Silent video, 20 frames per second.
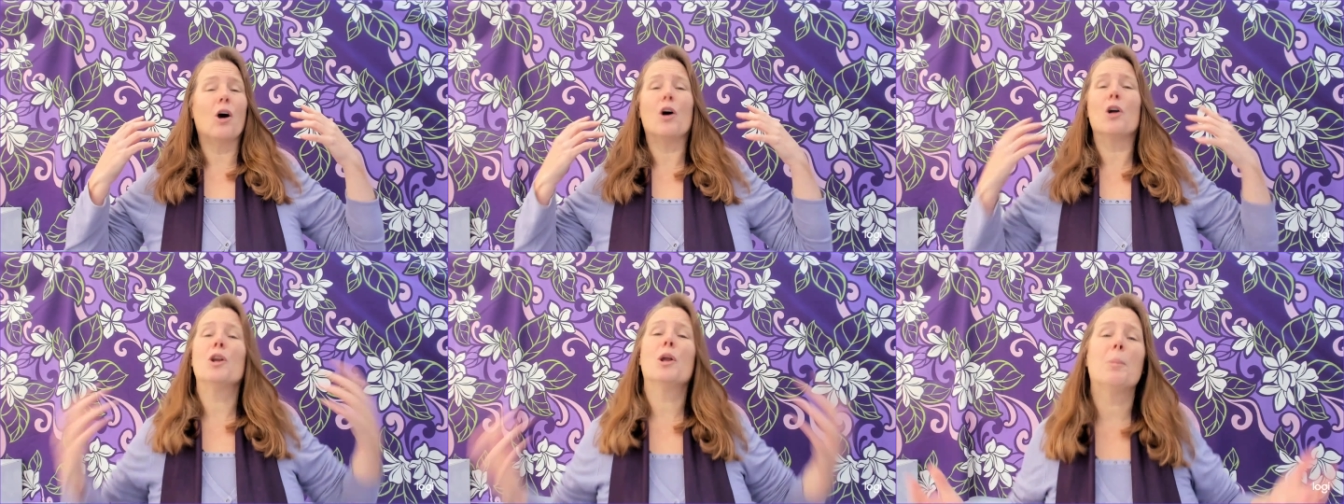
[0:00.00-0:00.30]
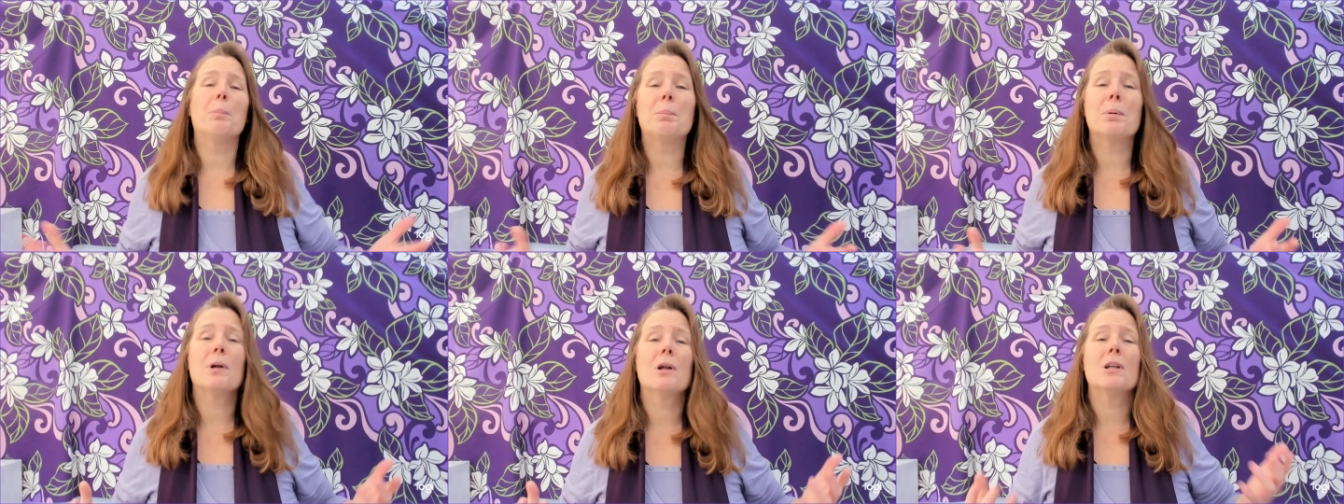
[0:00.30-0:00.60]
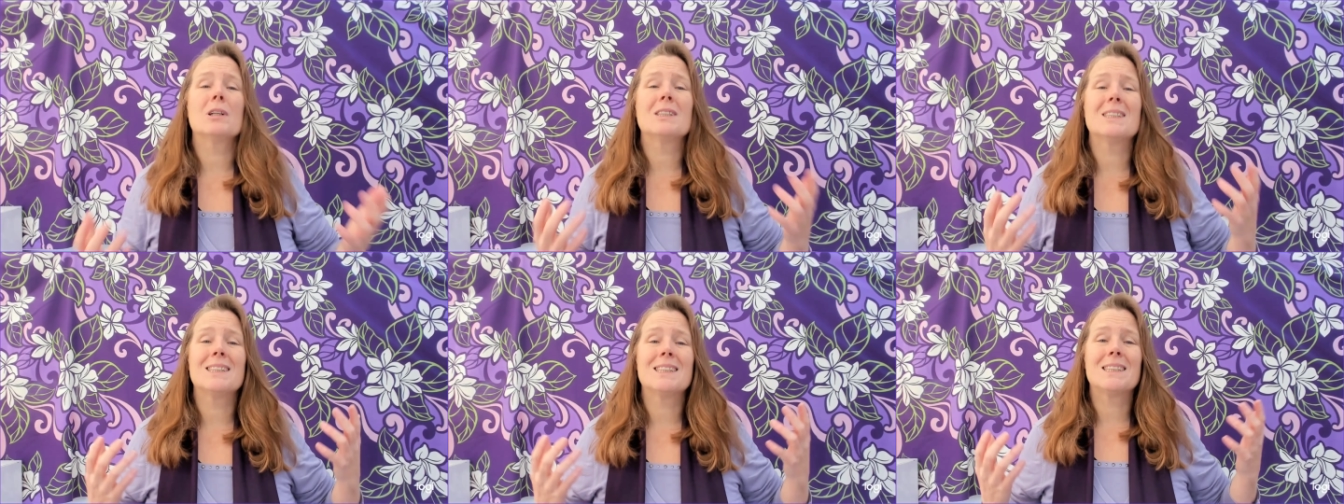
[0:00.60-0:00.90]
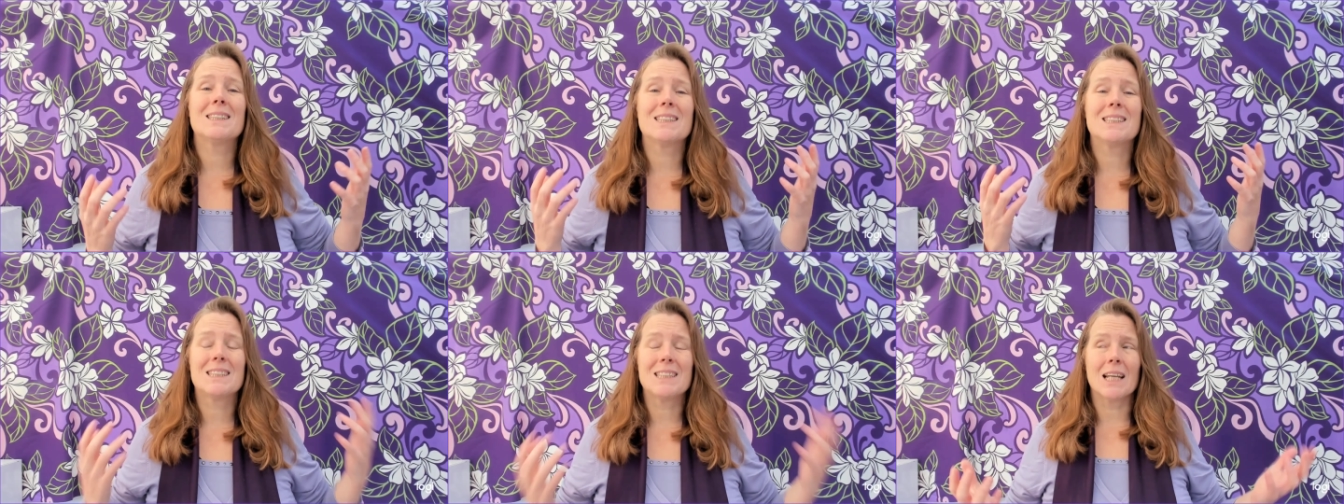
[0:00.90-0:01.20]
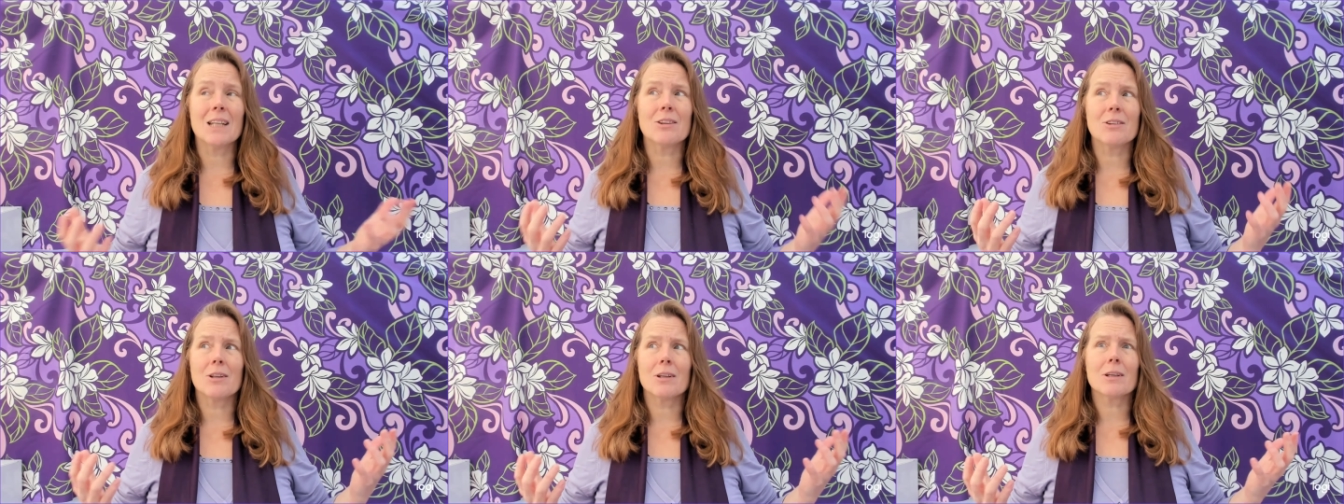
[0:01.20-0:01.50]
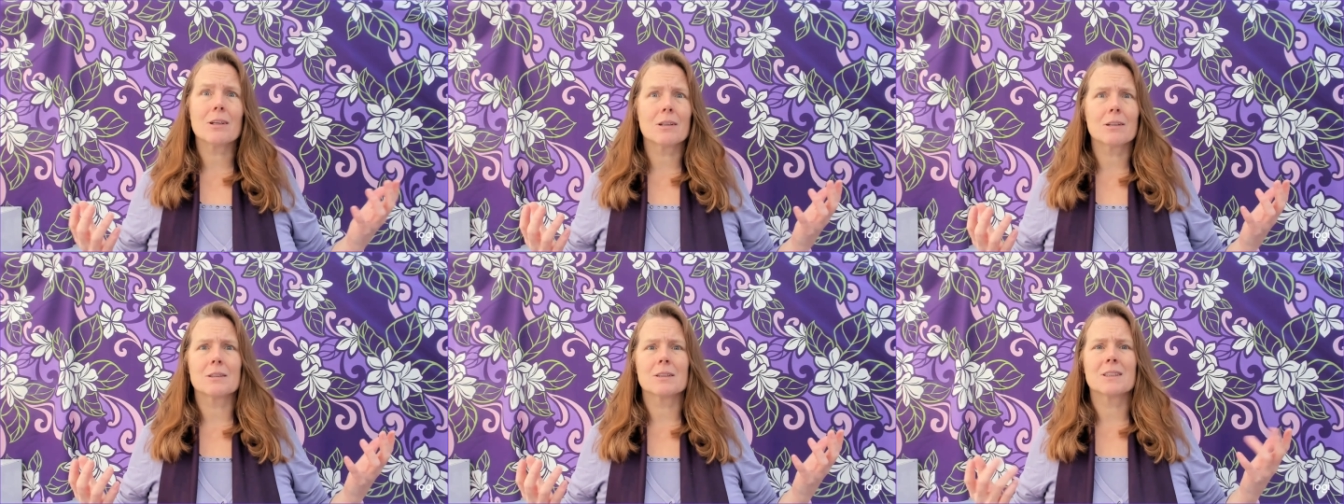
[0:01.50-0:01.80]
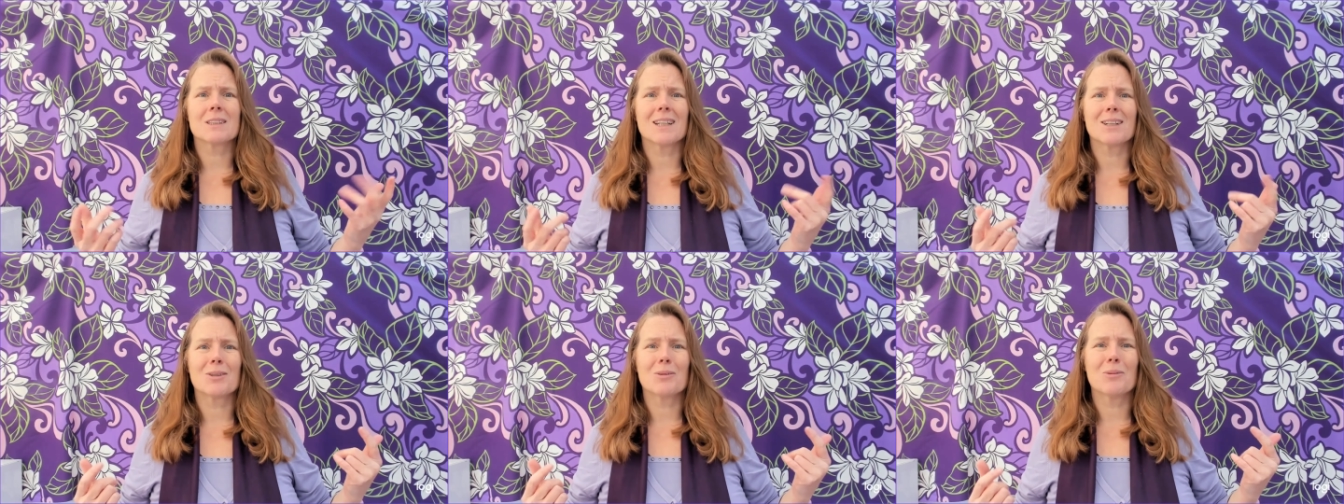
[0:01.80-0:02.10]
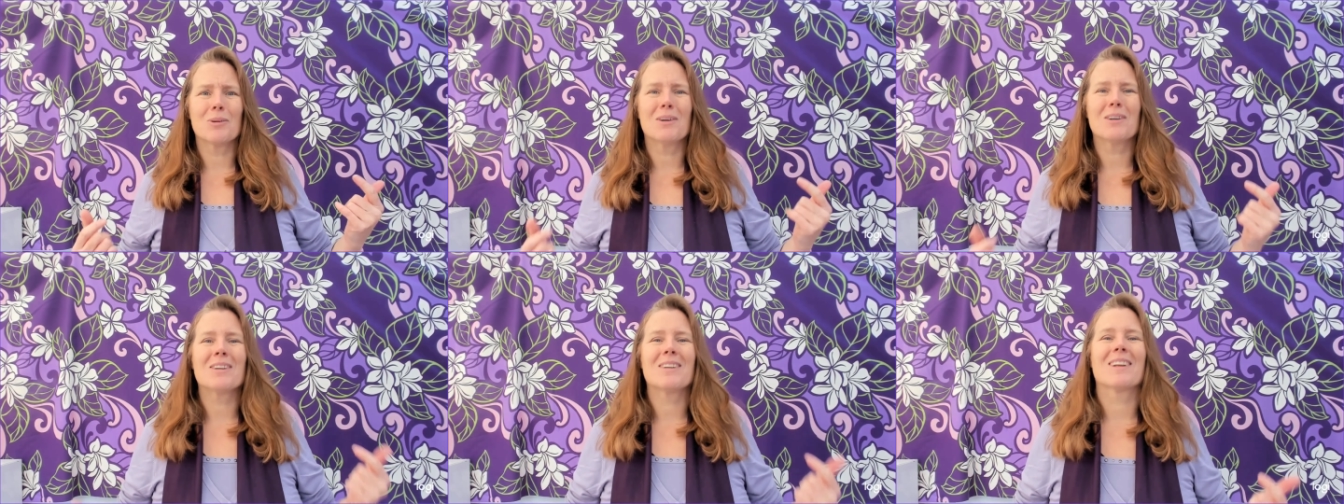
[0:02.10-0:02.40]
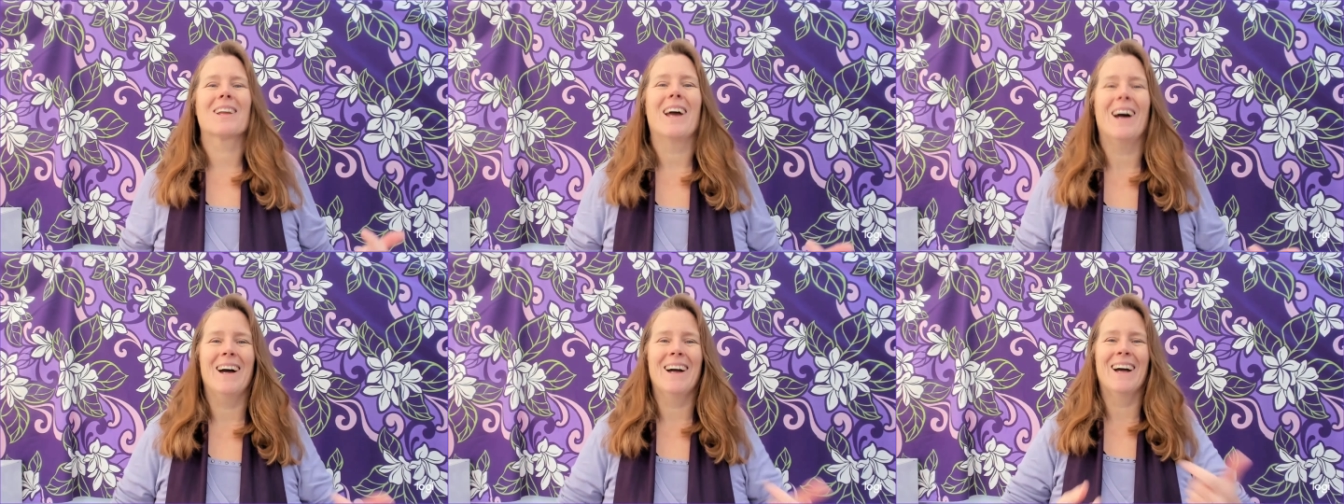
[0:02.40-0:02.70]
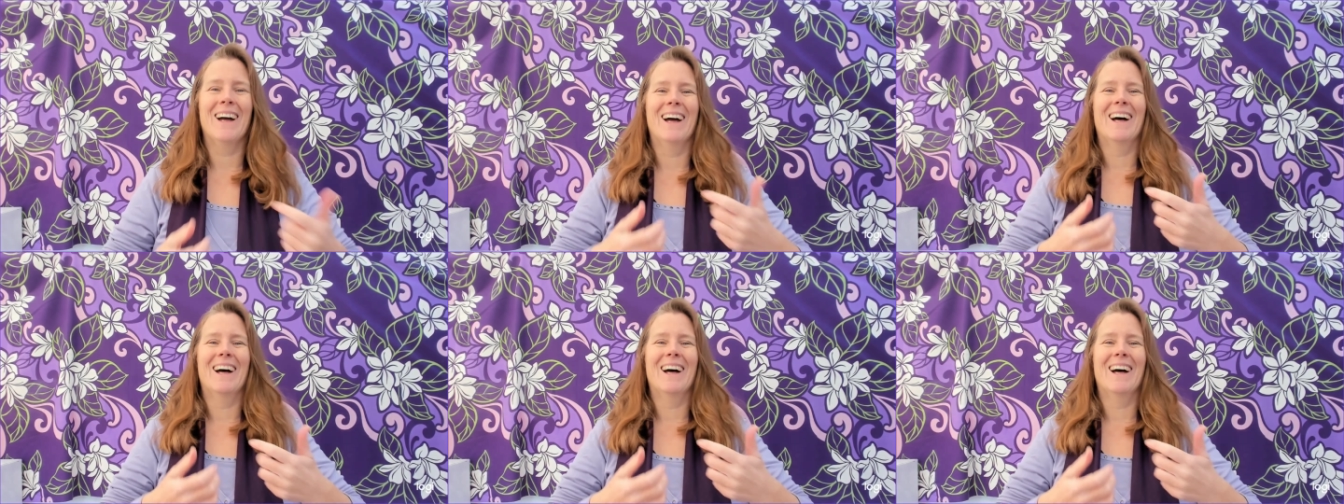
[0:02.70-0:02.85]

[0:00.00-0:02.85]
unapologetic. Is that the word? Yeah.